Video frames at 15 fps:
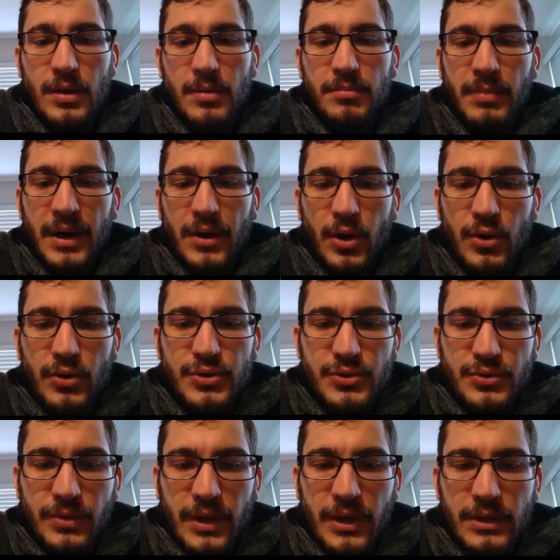my host
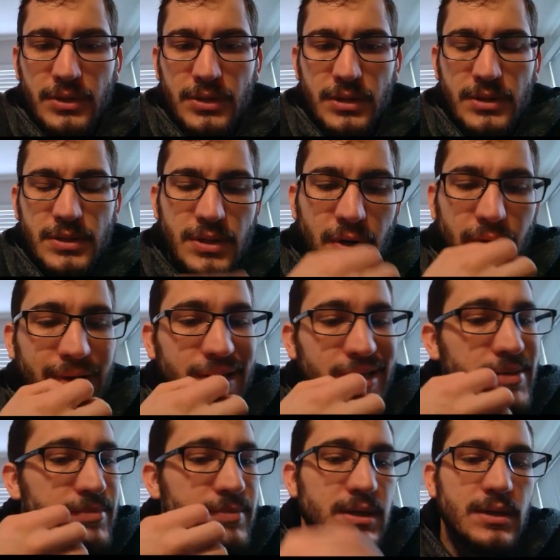range is going
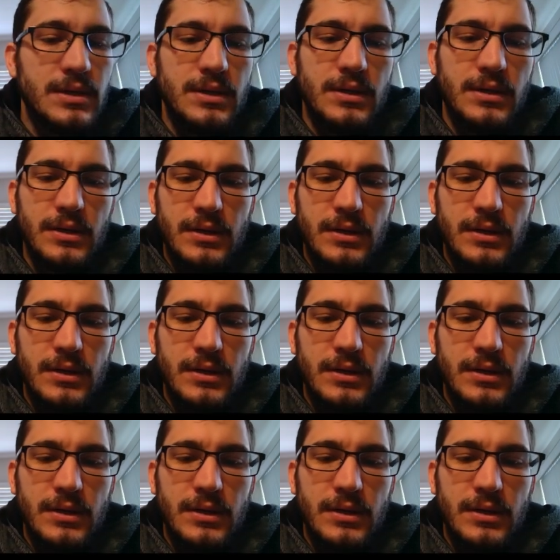to be